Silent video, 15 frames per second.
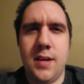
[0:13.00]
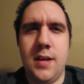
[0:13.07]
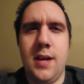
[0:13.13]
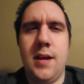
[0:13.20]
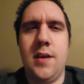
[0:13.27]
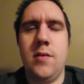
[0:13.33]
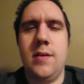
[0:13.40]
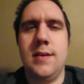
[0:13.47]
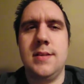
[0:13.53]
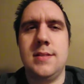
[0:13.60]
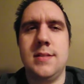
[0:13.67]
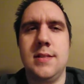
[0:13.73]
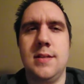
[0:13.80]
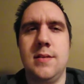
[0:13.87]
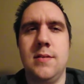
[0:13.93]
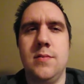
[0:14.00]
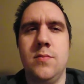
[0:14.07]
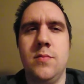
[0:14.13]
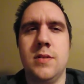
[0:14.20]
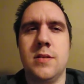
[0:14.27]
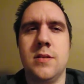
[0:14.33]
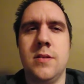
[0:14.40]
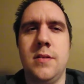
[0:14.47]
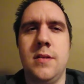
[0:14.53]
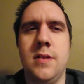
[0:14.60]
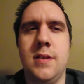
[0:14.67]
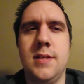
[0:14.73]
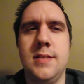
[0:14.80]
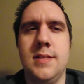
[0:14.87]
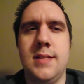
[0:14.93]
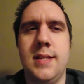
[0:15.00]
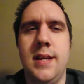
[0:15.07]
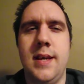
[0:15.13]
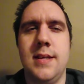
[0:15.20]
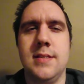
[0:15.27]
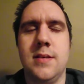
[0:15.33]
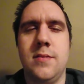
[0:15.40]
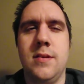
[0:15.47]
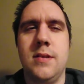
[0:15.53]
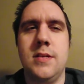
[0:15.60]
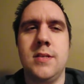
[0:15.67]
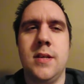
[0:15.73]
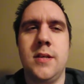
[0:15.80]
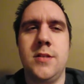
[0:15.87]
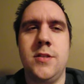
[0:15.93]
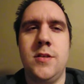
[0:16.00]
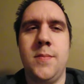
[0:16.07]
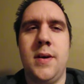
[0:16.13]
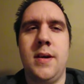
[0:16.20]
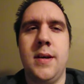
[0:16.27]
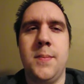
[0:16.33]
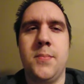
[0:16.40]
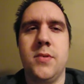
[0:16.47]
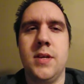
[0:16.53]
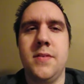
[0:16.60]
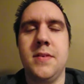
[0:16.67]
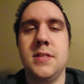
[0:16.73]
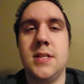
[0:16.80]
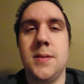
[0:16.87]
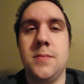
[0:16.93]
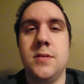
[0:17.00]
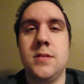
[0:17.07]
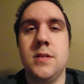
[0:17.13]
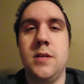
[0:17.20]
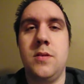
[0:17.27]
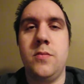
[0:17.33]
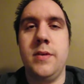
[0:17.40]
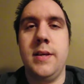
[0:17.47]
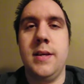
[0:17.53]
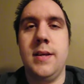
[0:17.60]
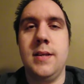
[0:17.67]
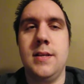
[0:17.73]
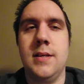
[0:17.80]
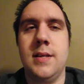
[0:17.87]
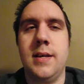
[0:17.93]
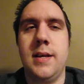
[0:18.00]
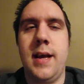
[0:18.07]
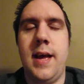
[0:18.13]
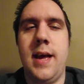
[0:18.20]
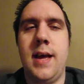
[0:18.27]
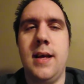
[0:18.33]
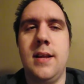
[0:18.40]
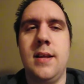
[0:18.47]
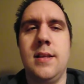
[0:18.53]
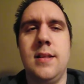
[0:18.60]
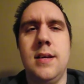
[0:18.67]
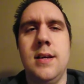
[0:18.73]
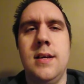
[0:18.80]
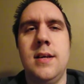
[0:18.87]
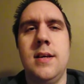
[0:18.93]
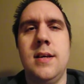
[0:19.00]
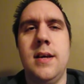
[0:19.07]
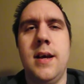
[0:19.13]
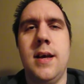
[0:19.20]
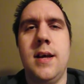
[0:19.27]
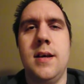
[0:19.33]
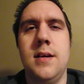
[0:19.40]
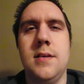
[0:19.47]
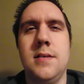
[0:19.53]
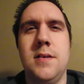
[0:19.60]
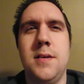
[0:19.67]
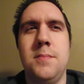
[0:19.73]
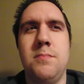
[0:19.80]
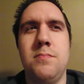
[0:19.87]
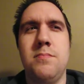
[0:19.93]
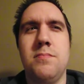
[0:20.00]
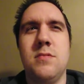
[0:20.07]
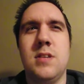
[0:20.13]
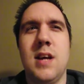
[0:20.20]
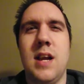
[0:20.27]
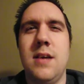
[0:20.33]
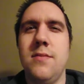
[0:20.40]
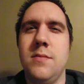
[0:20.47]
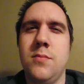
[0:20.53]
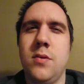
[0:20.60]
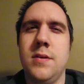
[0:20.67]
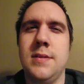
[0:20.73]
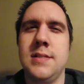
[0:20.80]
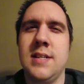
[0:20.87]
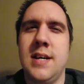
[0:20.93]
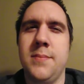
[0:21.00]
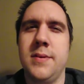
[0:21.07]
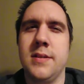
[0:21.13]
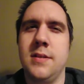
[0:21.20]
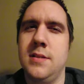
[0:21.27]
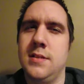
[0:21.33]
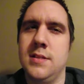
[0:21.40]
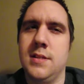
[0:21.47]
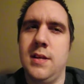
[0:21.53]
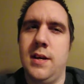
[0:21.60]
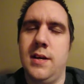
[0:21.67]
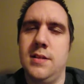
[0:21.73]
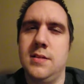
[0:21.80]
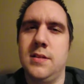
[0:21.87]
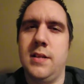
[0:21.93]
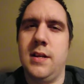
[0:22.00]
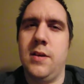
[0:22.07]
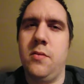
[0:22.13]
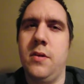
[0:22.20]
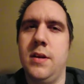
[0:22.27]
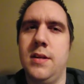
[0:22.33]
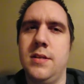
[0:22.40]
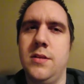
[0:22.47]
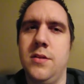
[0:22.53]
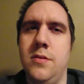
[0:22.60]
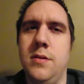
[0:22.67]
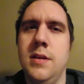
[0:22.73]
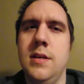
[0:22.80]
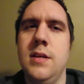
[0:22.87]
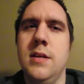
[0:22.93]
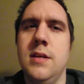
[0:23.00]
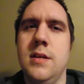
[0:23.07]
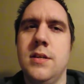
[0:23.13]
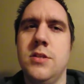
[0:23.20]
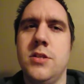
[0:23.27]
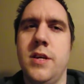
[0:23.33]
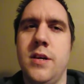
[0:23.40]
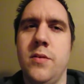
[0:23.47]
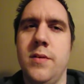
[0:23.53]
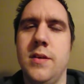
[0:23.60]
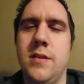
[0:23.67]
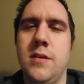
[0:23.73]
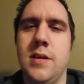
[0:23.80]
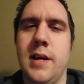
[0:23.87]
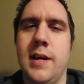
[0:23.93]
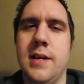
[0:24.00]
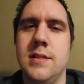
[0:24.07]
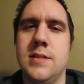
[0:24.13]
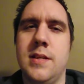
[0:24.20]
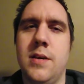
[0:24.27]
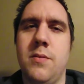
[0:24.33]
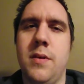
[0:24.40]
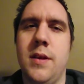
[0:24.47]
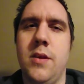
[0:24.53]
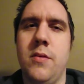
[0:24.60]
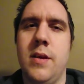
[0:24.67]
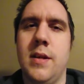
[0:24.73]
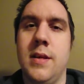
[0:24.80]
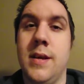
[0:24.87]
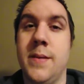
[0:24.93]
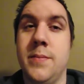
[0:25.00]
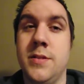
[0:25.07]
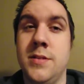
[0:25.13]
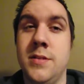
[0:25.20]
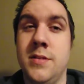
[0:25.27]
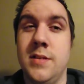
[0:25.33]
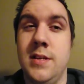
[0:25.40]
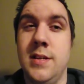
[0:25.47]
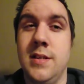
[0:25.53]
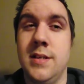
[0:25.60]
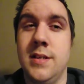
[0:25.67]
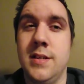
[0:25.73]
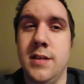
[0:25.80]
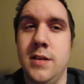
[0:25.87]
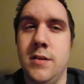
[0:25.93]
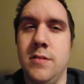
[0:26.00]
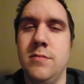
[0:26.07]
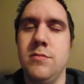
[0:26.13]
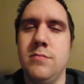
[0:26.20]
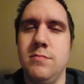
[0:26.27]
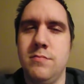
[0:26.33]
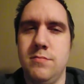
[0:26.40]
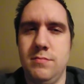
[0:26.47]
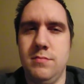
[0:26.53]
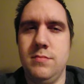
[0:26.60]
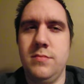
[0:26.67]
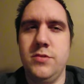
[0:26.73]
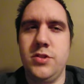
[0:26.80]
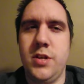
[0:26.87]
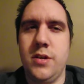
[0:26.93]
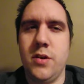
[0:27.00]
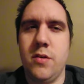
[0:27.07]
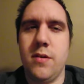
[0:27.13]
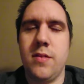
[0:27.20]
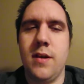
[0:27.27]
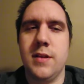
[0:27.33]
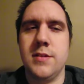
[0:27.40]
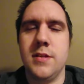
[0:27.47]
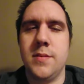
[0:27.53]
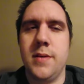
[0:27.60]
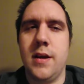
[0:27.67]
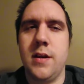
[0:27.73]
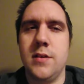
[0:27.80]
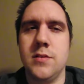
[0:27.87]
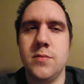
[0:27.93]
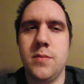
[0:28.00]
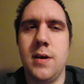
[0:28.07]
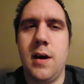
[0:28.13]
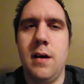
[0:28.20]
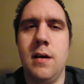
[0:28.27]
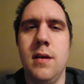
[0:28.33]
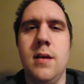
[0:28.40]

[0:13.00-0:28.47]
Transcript: Anyways, what's going on today is I wanted to talk to you about a previous episode we had, and a kind of important topic to discuss, and I wanted to share it with you guys, that way you have the opportunity to, you know, share your thoughts on the matter as well.